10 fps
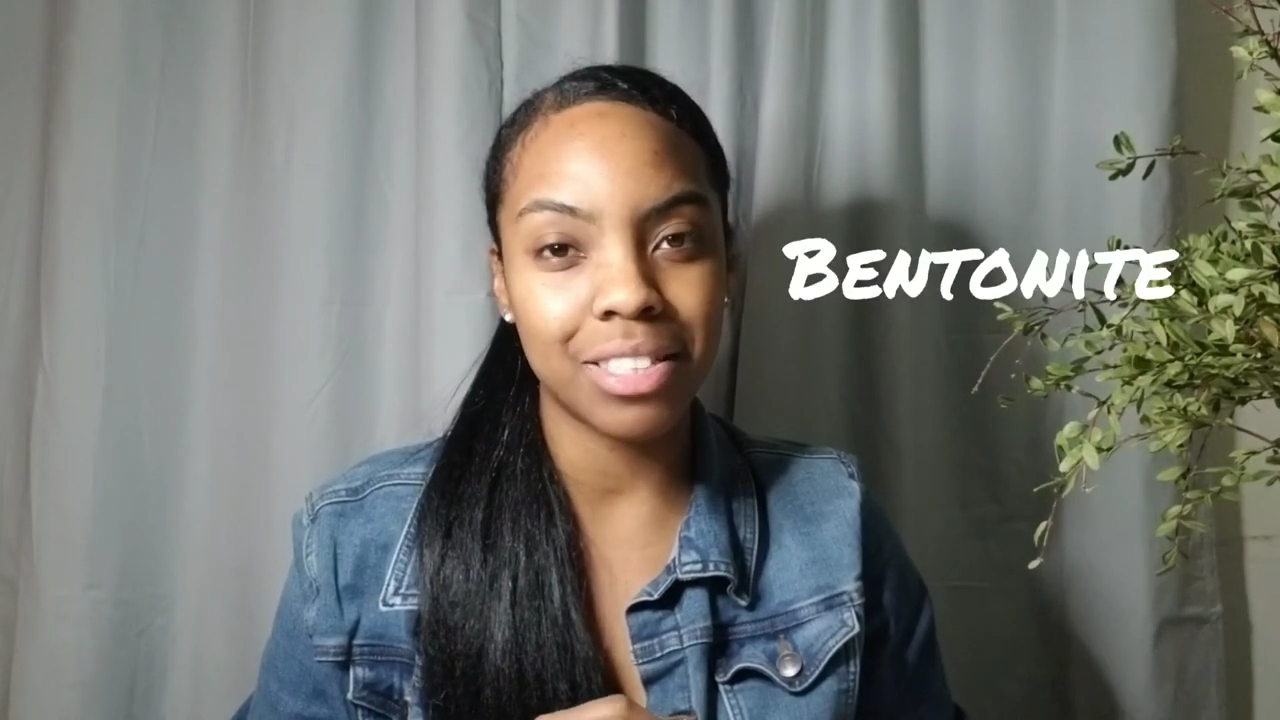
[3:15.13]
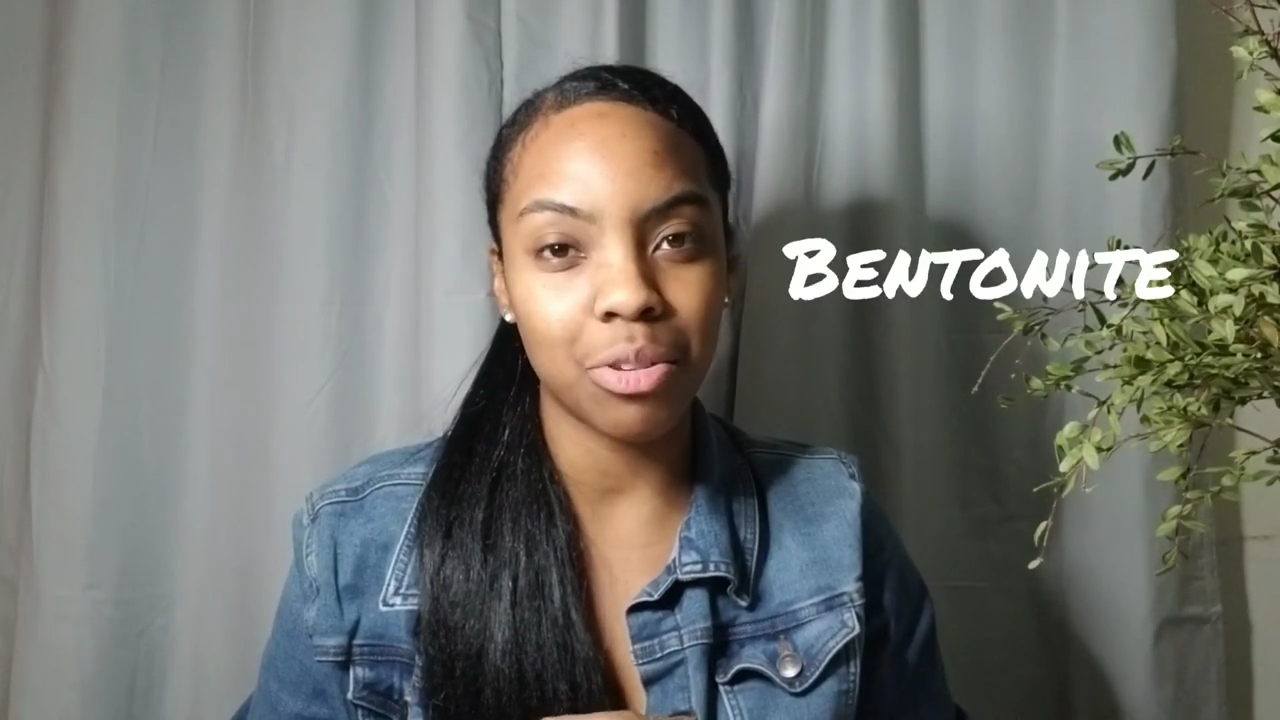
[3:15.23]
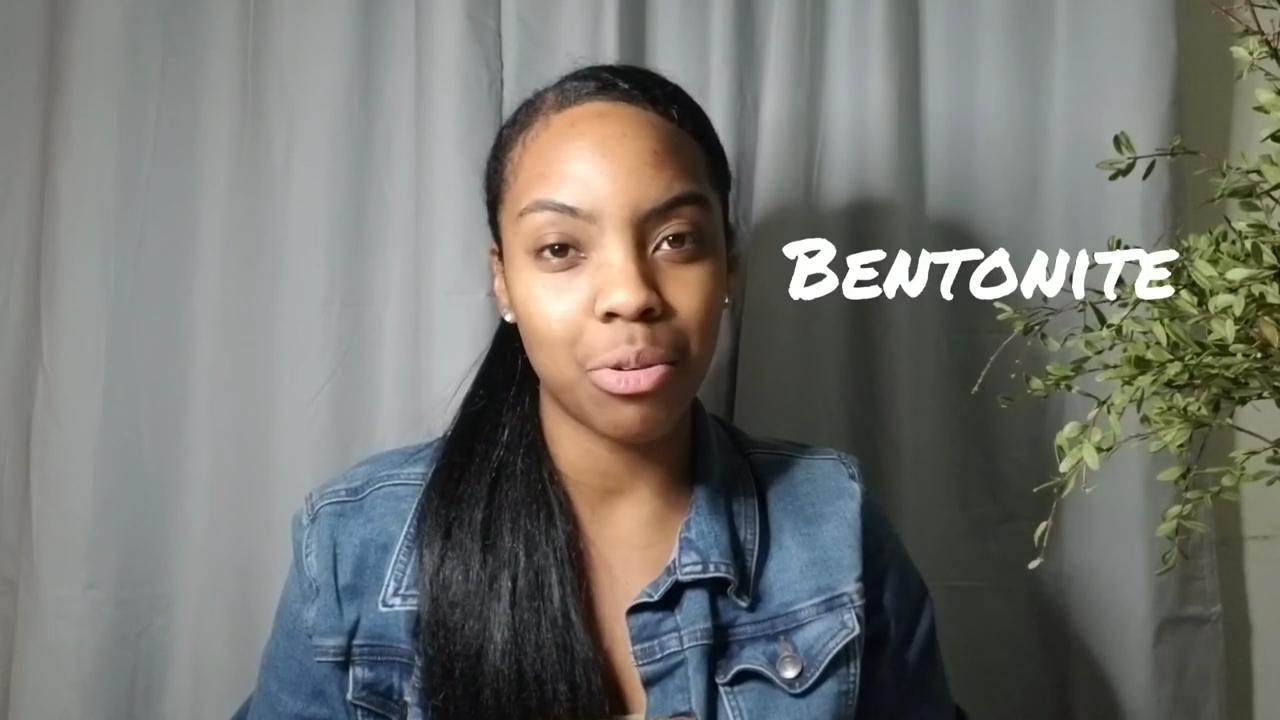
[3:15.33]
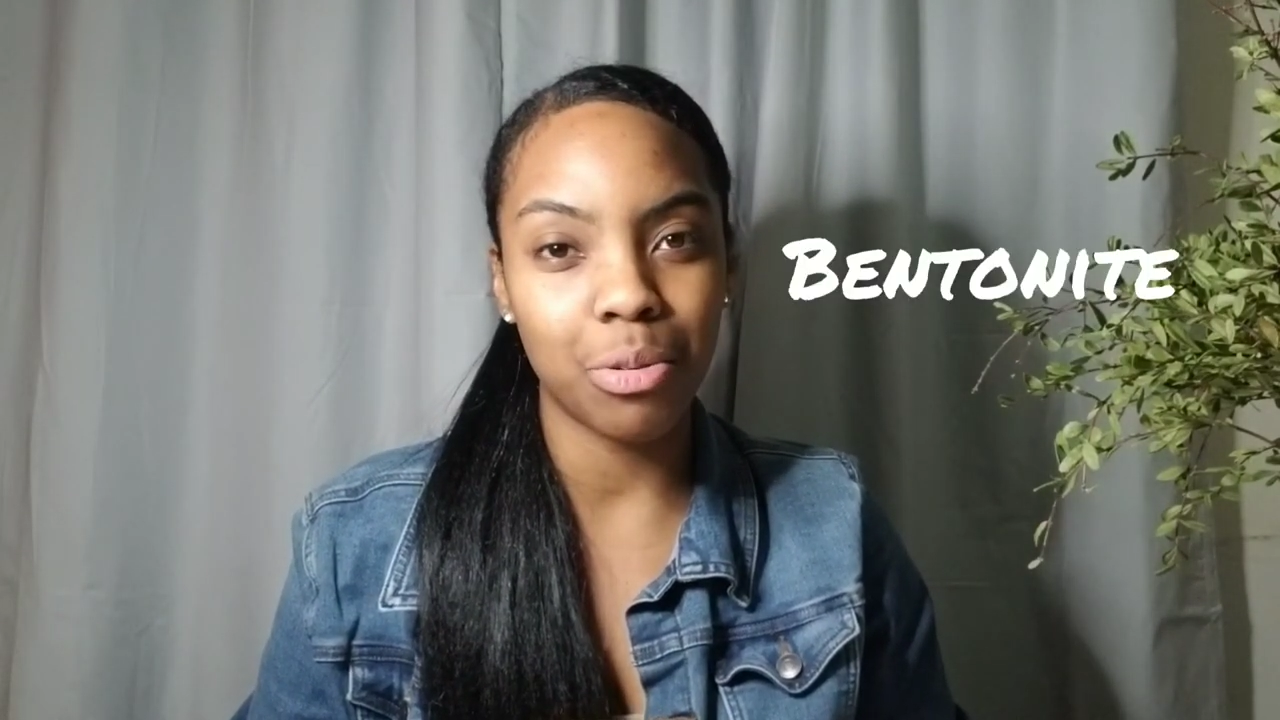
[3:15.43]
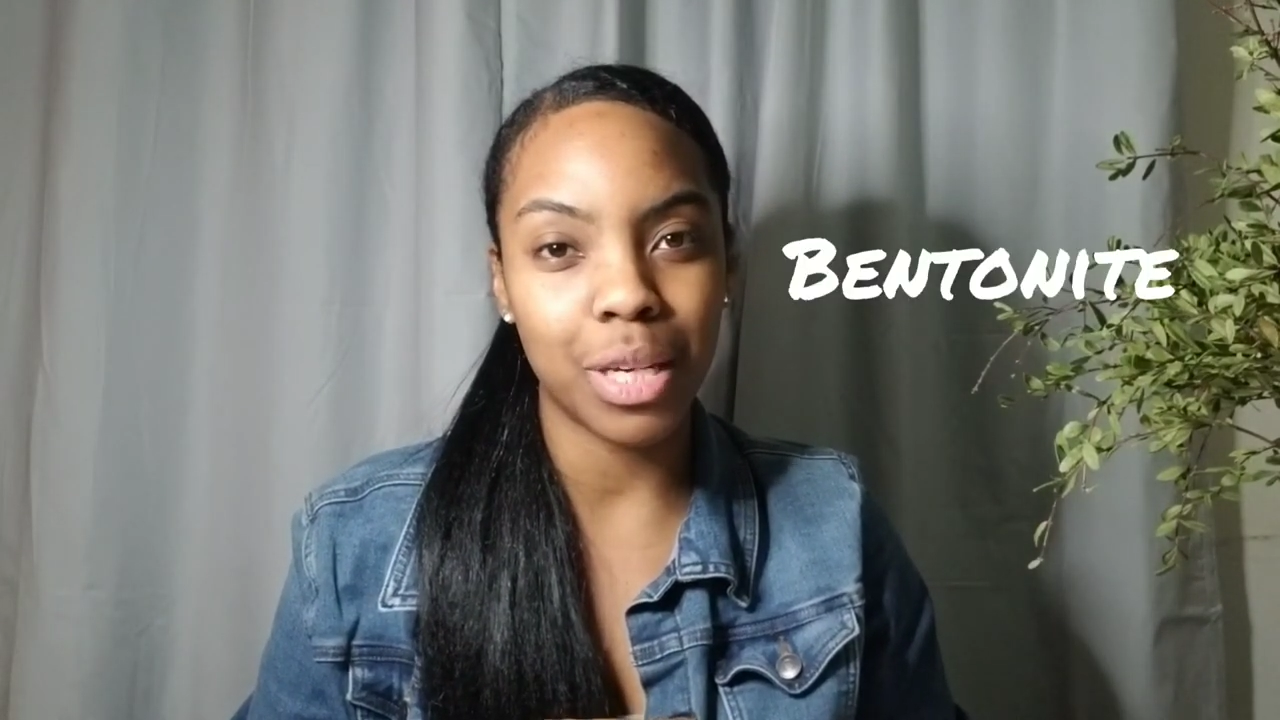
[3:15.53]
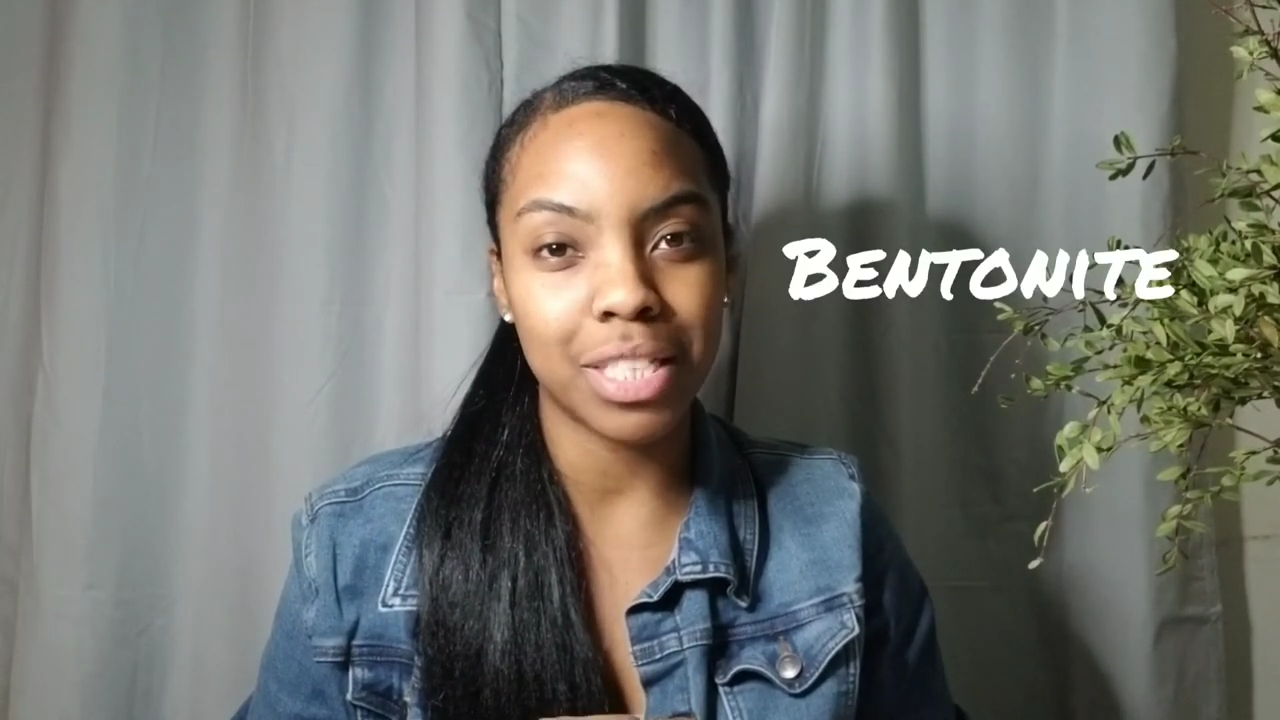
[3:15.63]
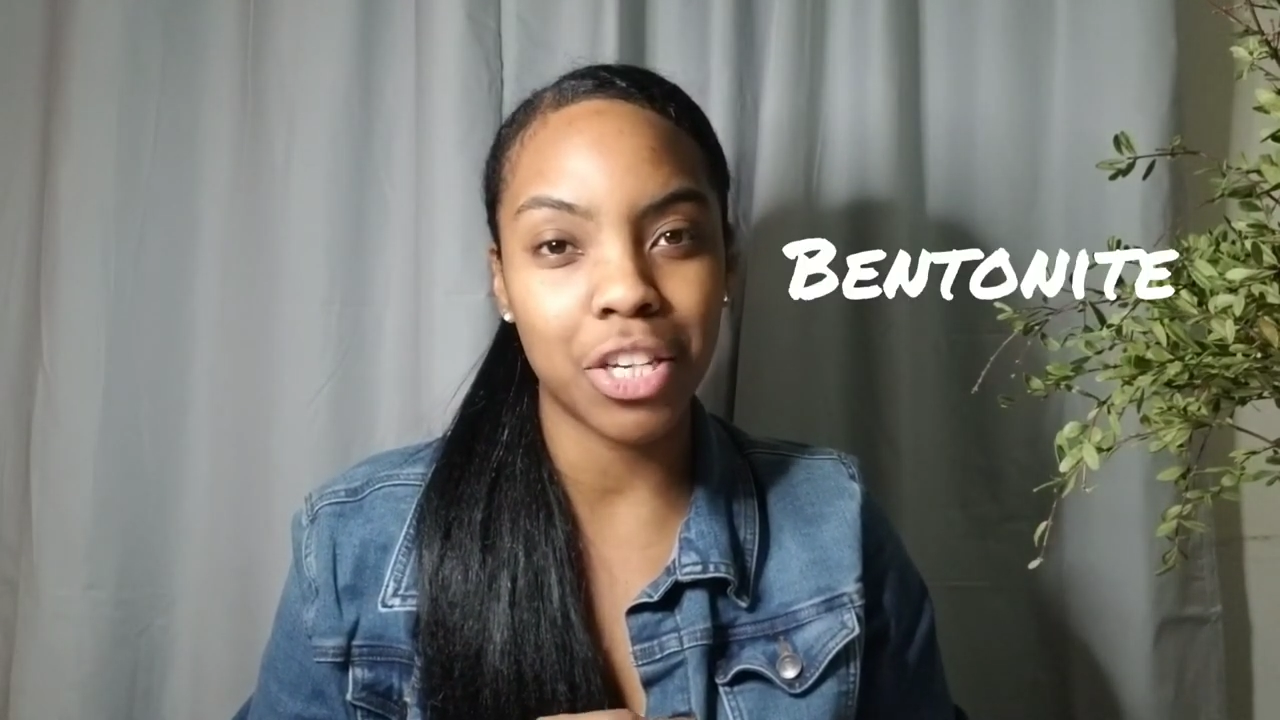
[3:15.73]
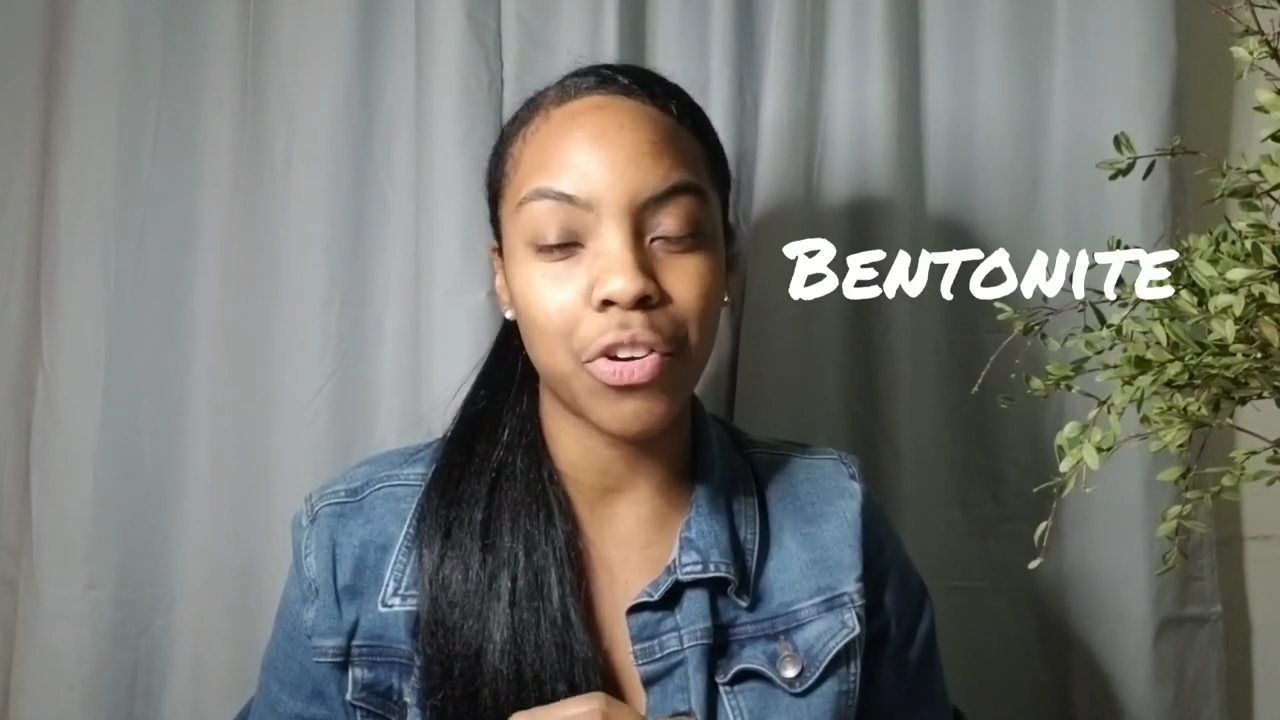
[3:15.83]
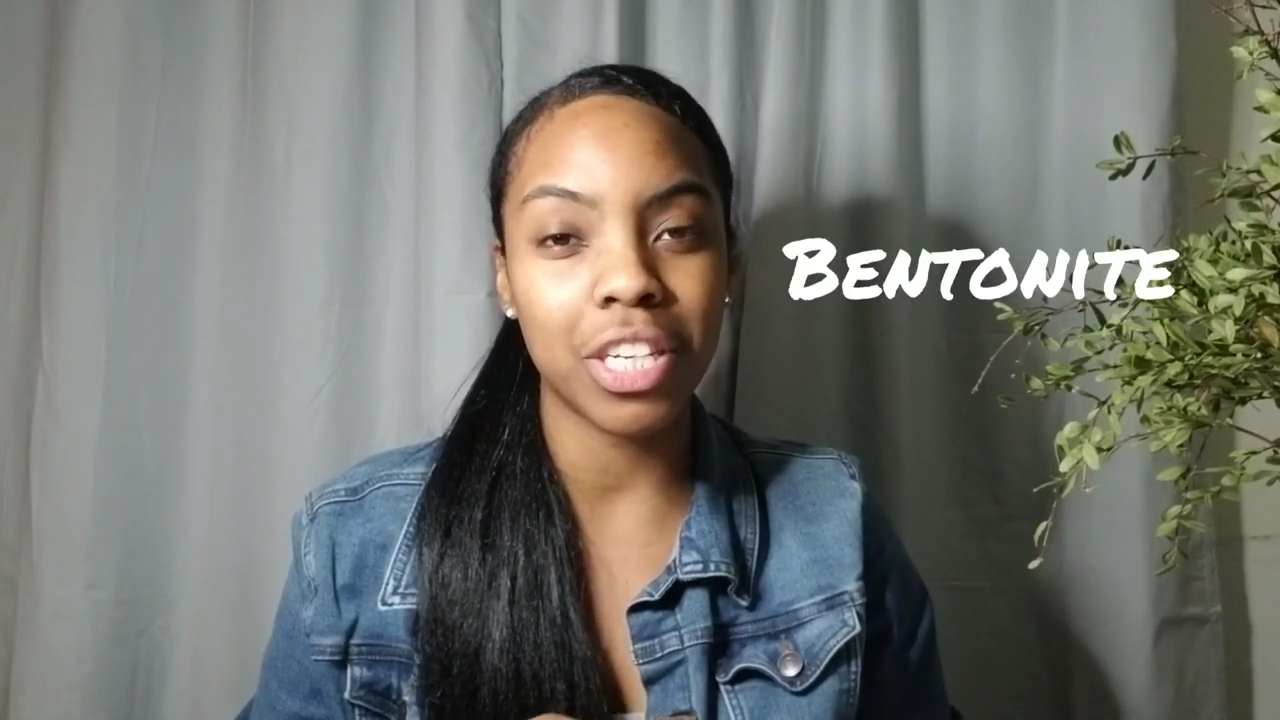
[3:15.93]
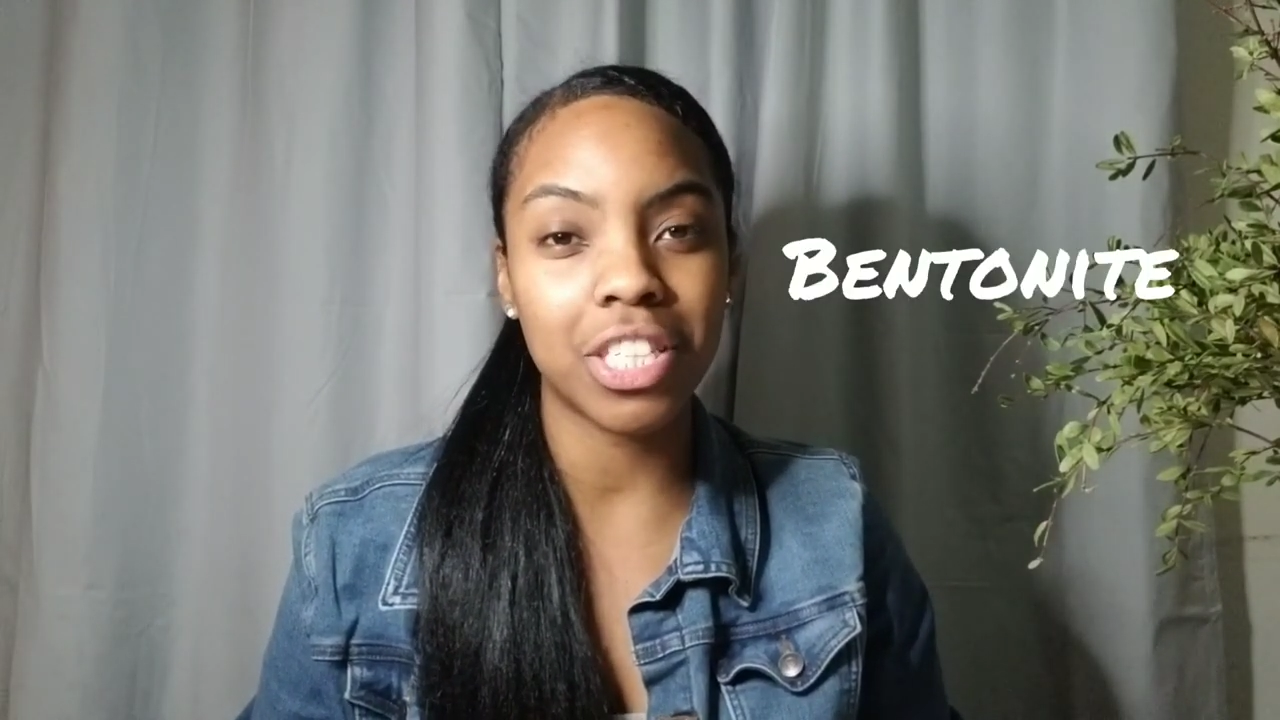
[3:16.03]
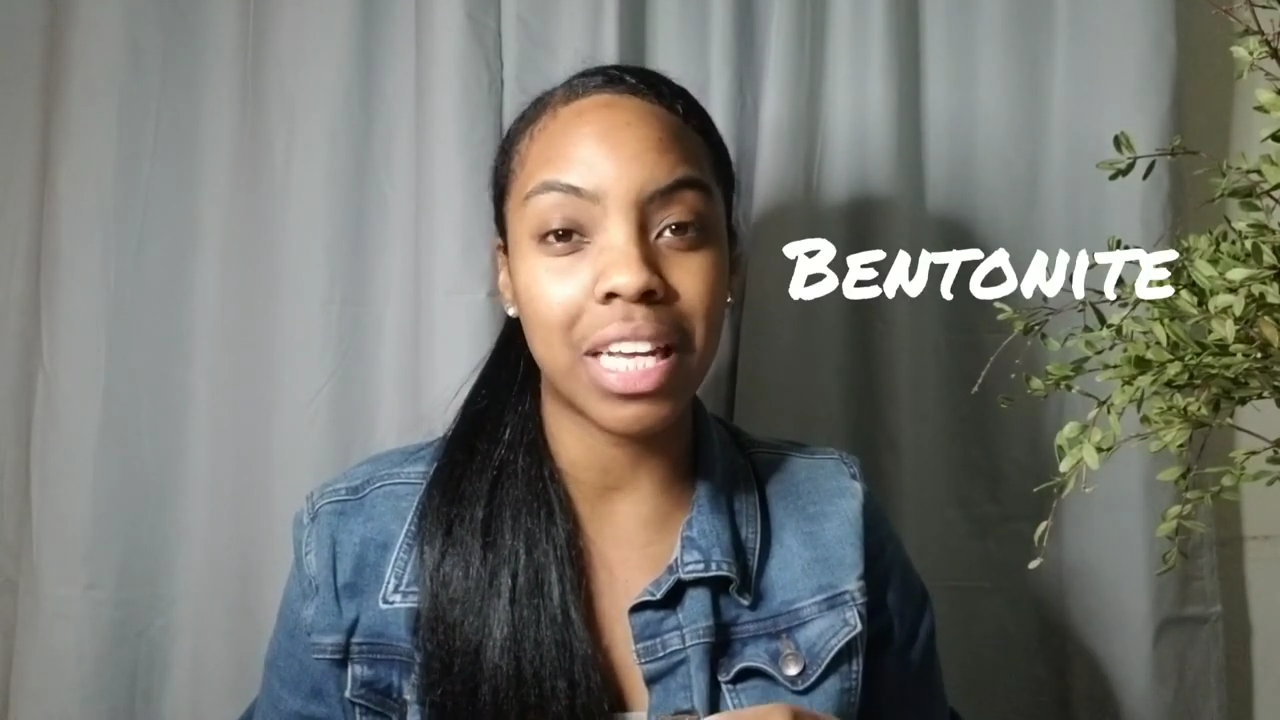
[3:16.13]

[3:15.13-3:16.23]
so it's crushed